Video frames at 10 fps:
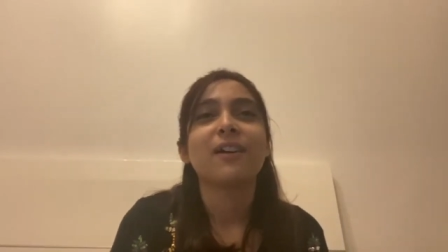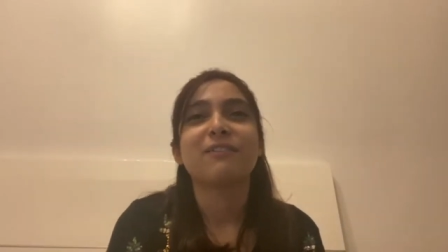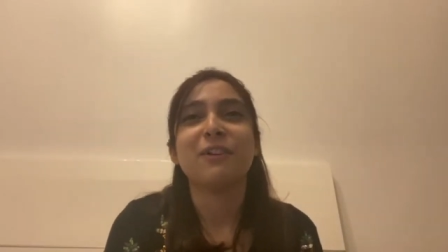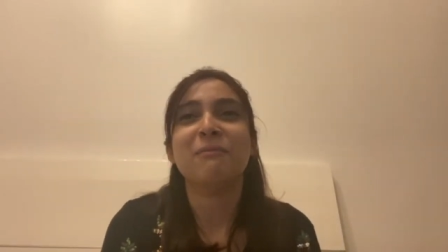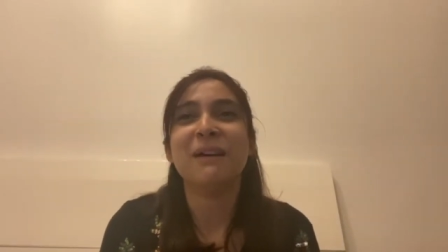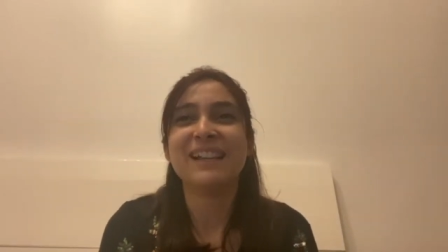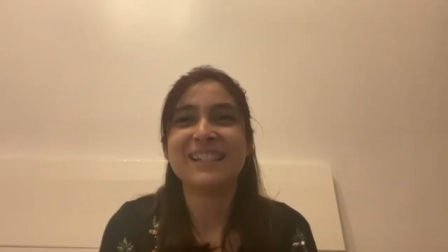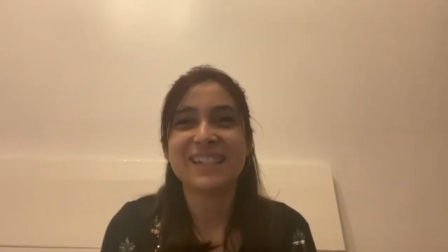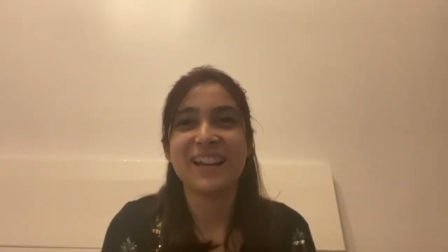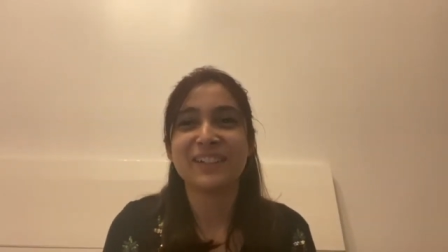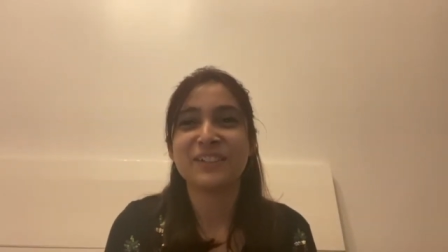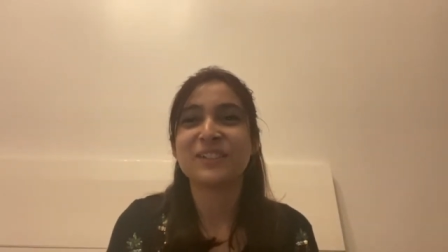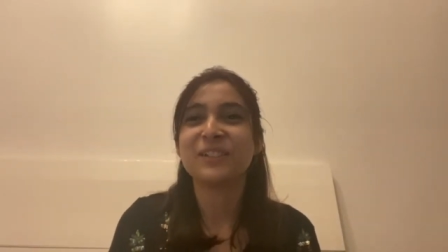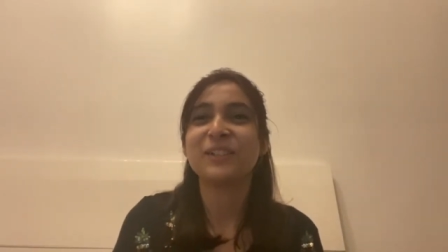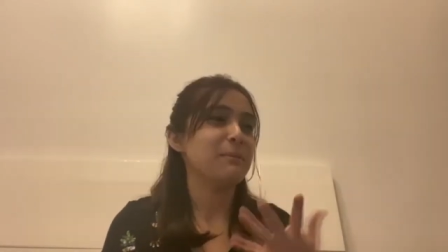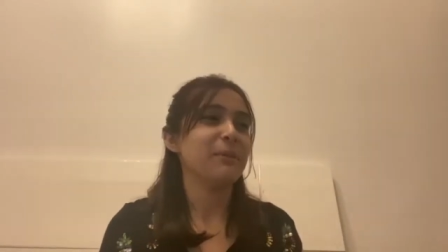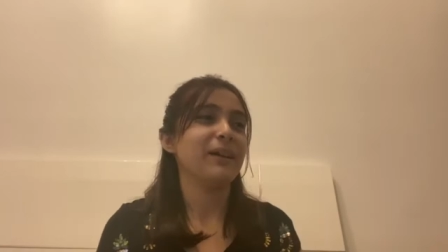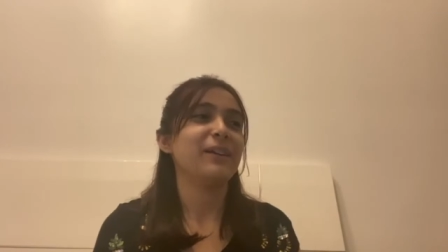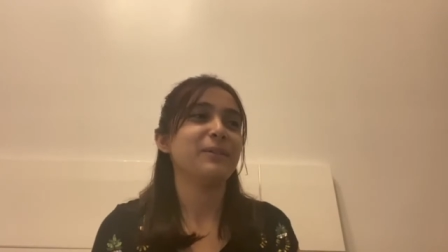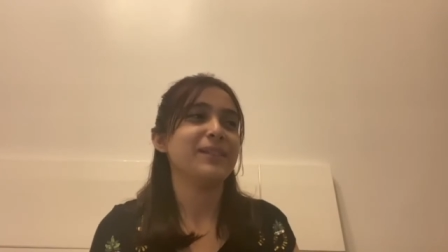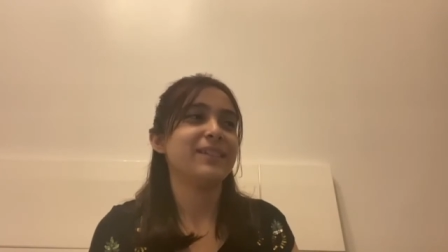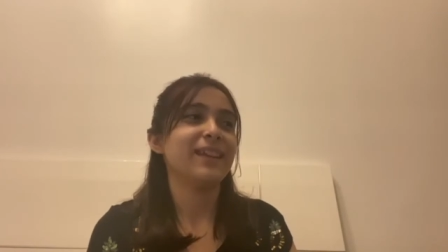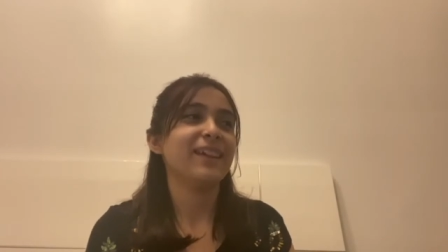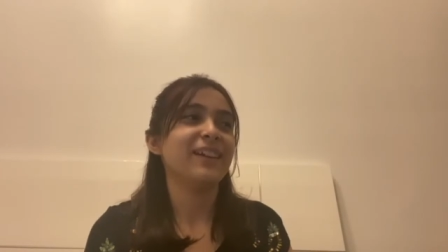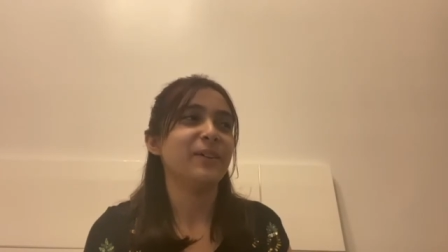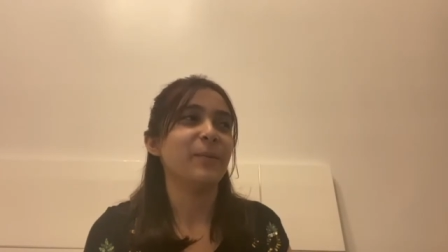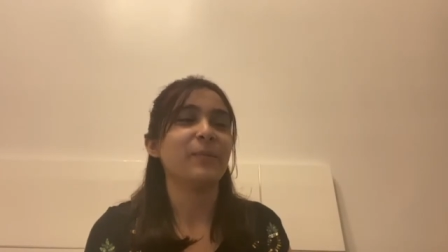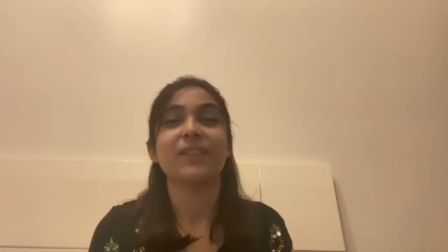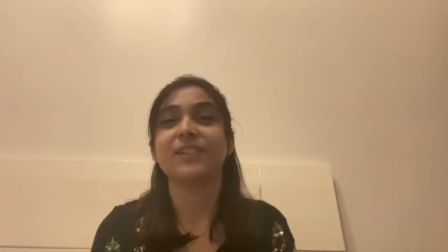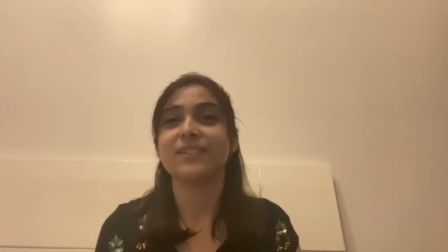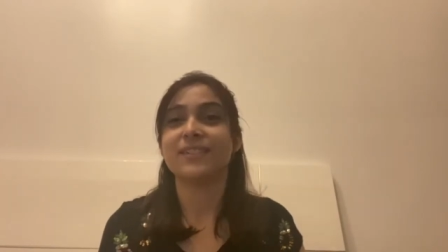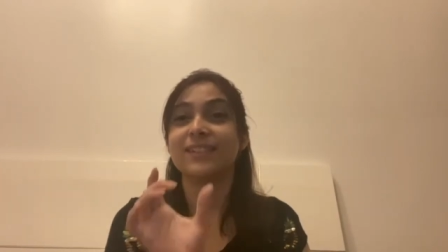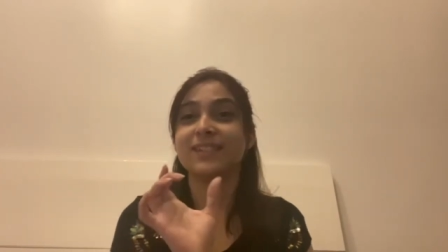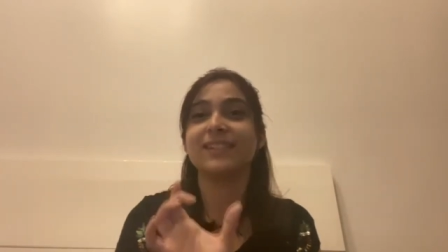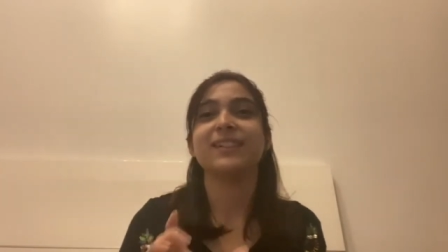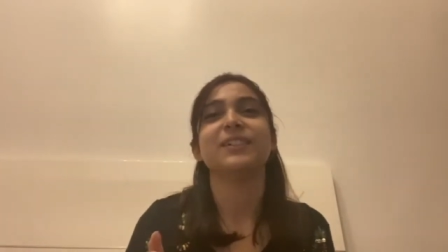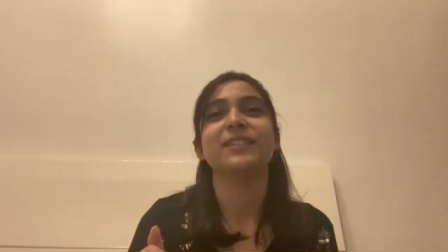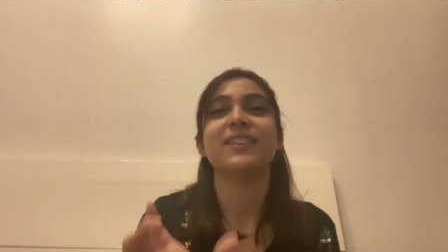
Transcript: from my childhood, but I would say um, there's this uh,